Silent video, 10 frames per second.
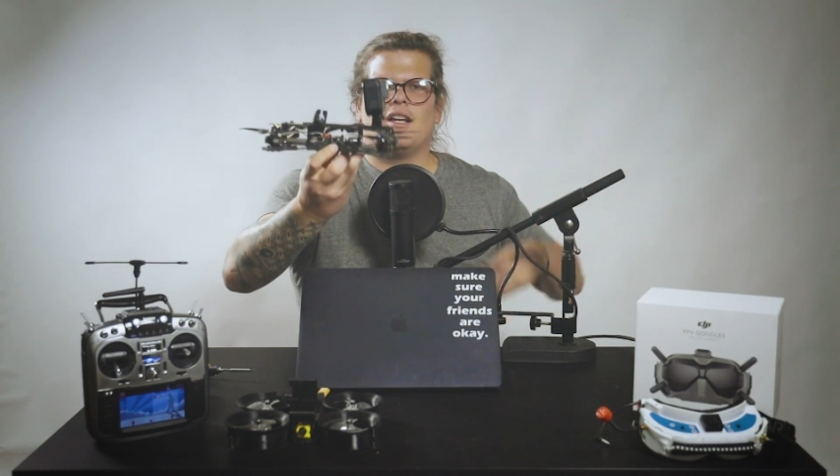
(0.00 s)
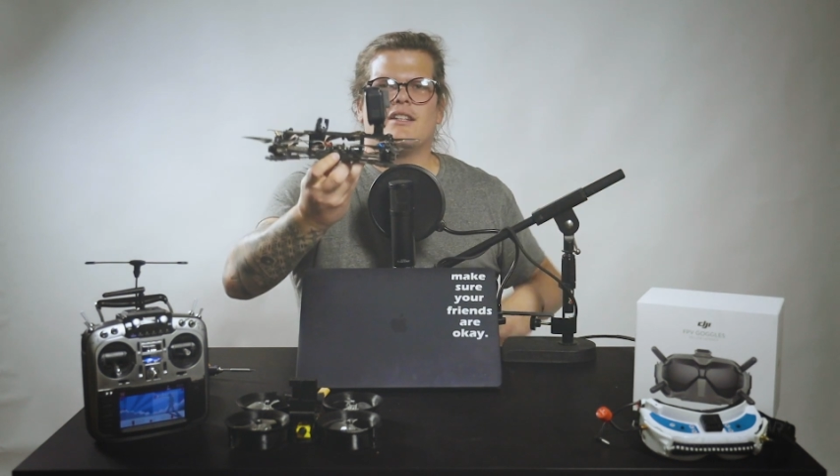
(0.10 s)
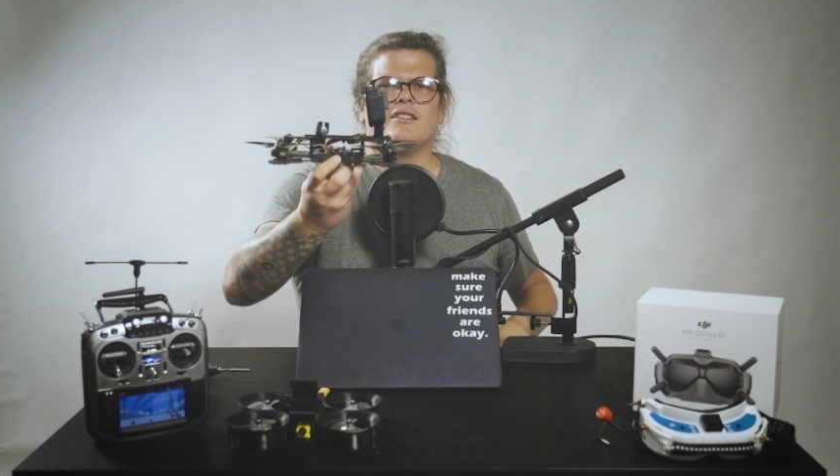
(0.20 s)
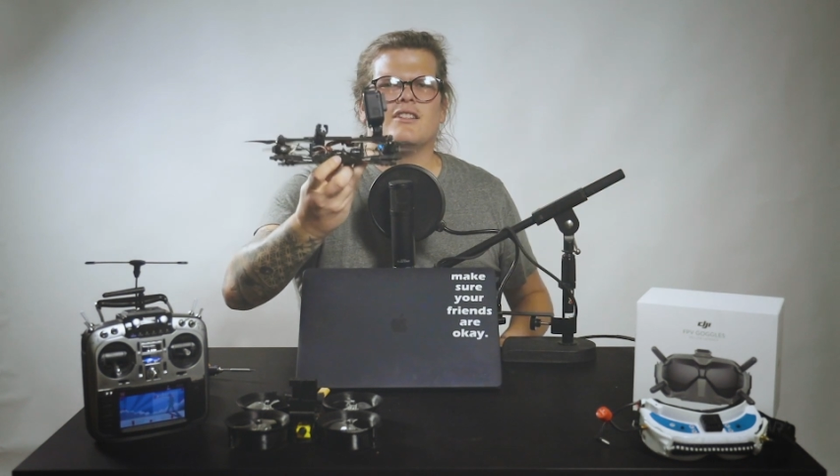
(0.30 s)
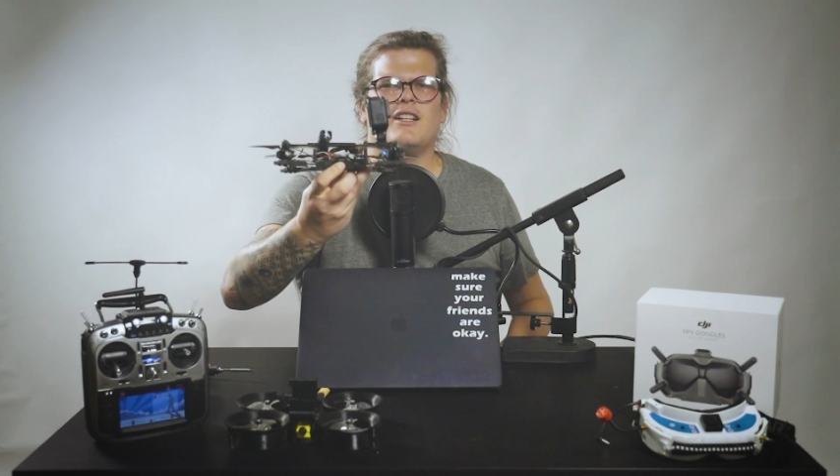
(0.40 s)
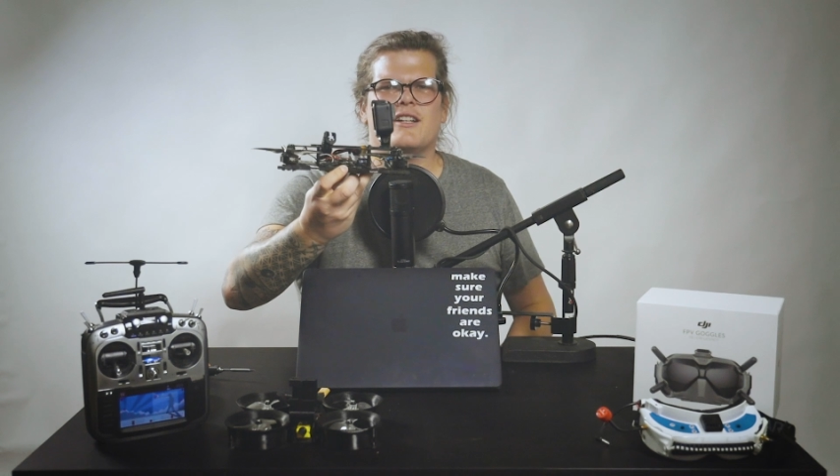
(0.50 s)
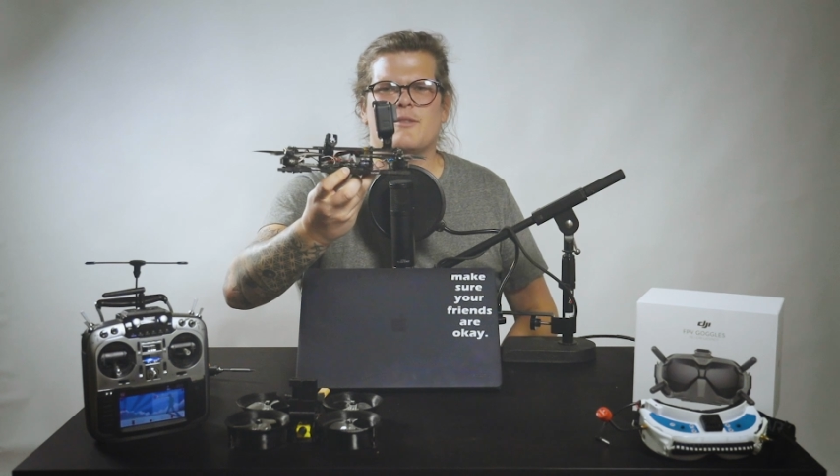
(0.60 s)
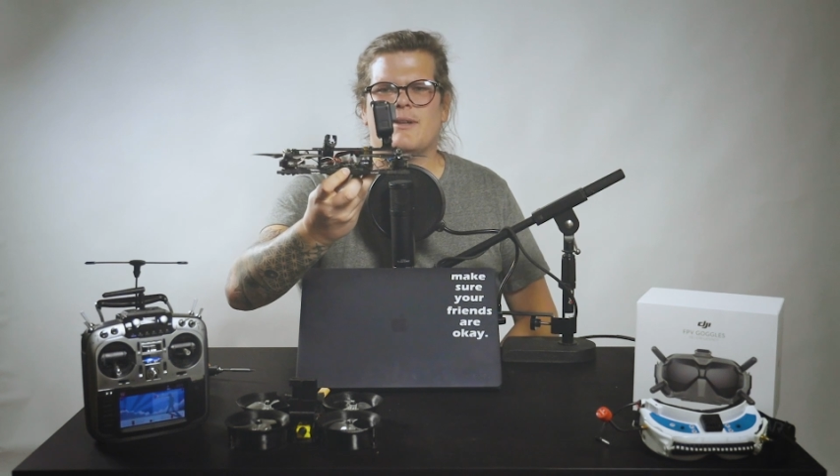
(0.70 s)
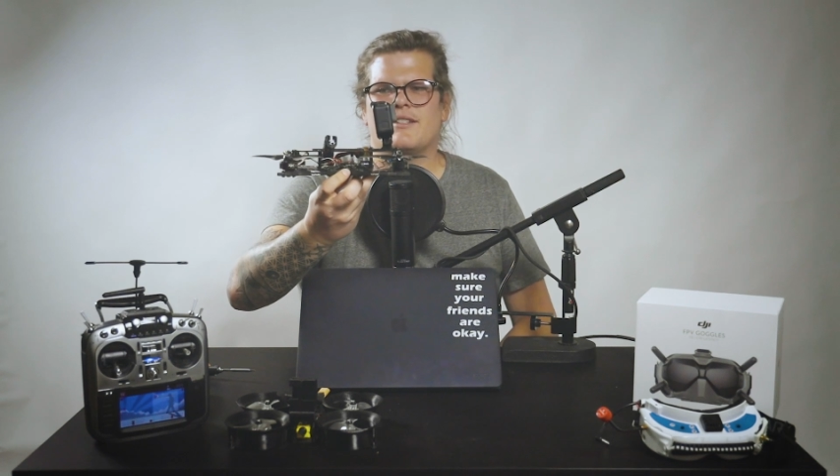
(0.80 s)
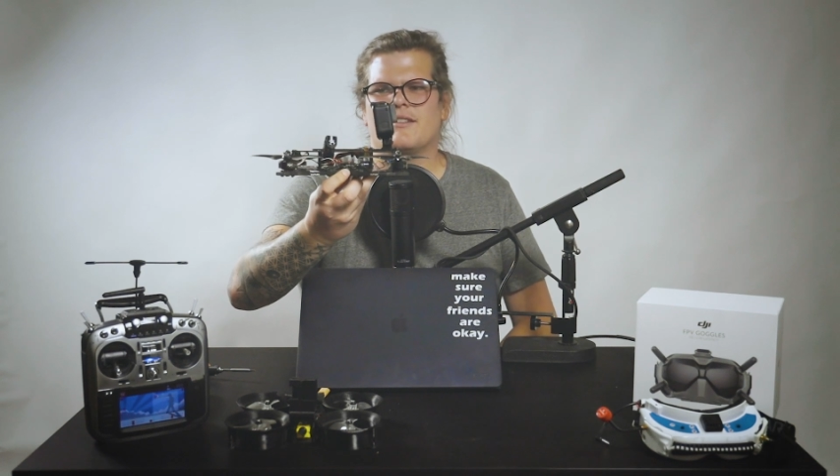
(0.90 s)
It has a lot
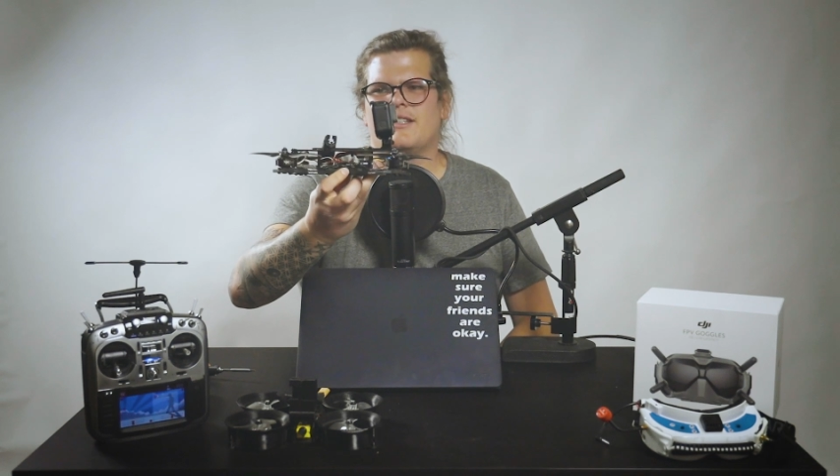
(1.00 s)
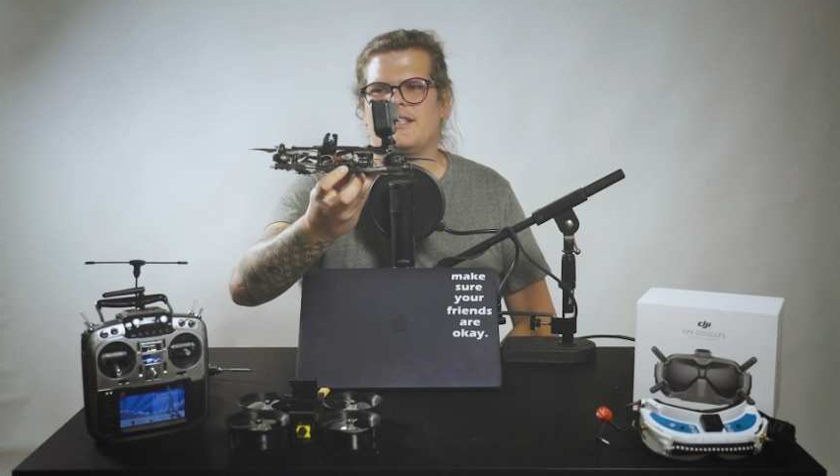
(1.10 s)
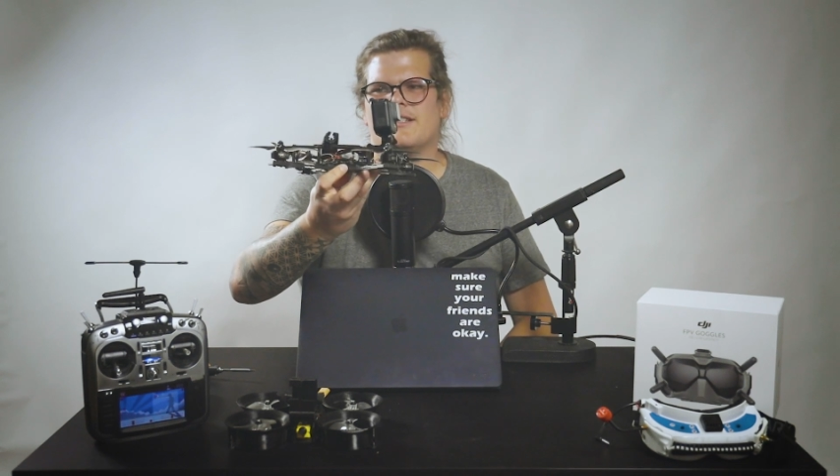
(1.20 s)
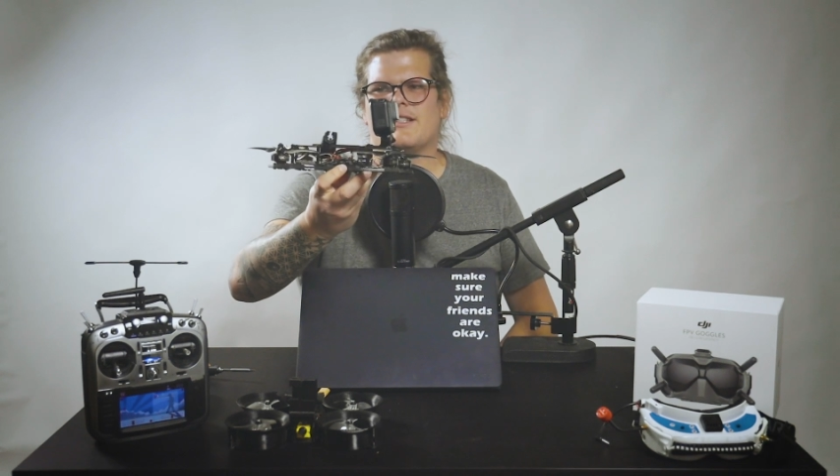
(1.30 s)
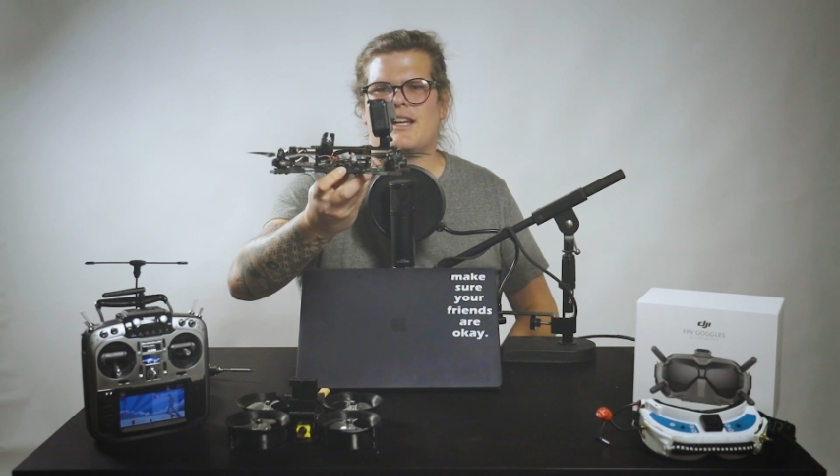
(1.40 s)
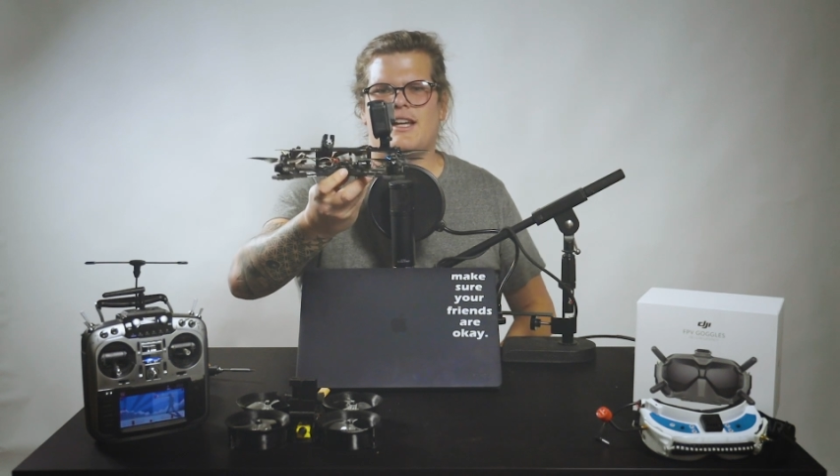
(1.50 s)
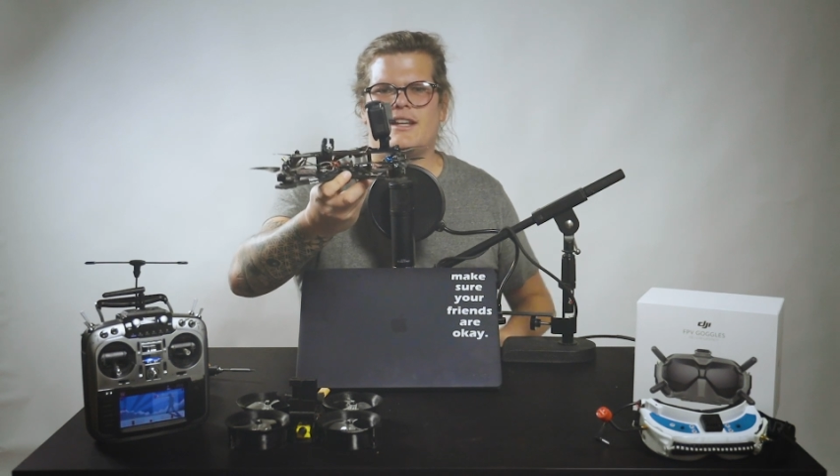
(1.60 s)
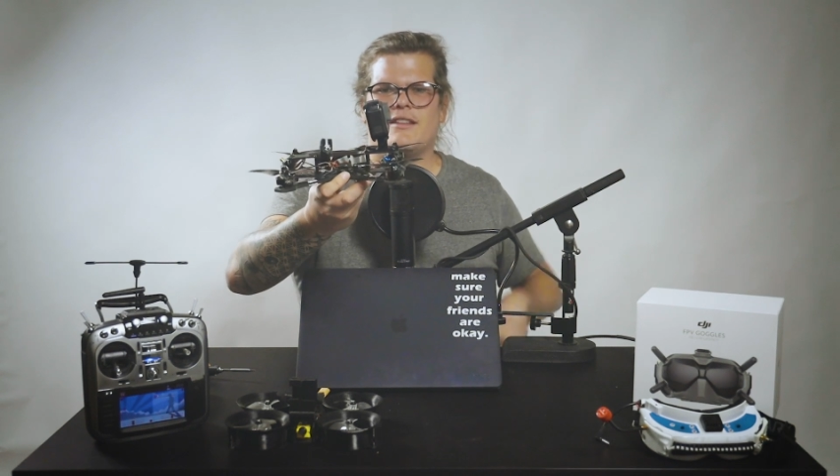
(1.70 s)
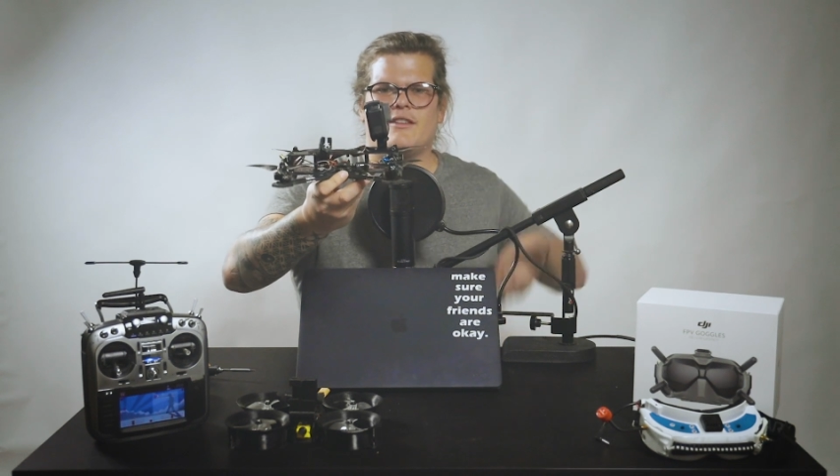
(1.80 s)
of space on the inside.